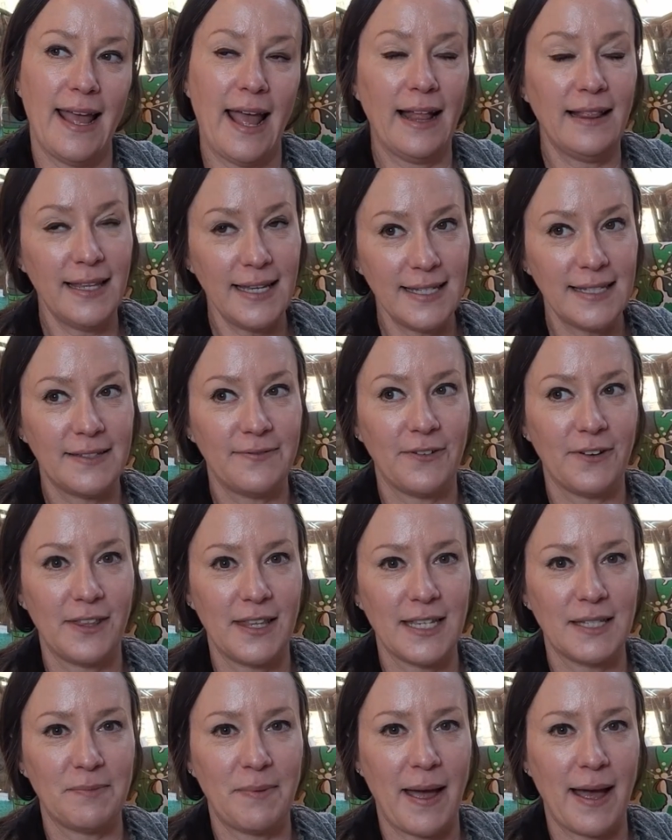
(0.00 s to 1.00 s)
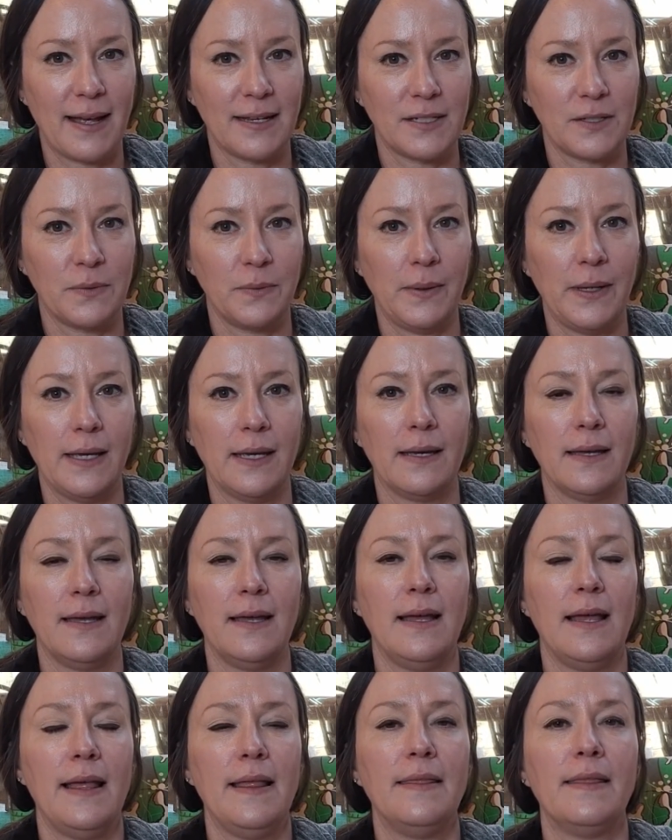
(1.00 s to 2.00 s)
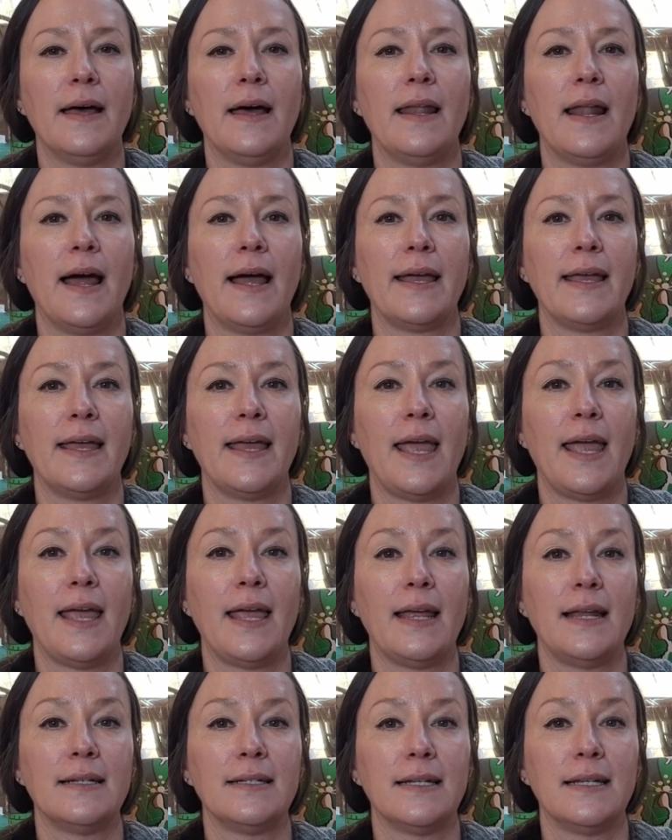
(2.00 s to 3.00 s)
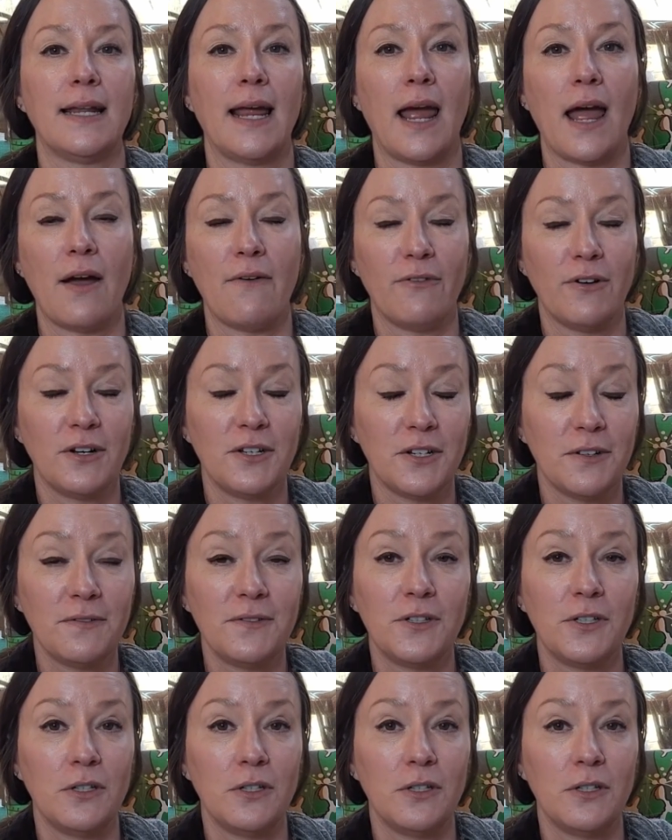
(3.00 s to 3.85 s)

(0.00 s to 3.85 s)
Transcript: at least for this past week, that I gained an average of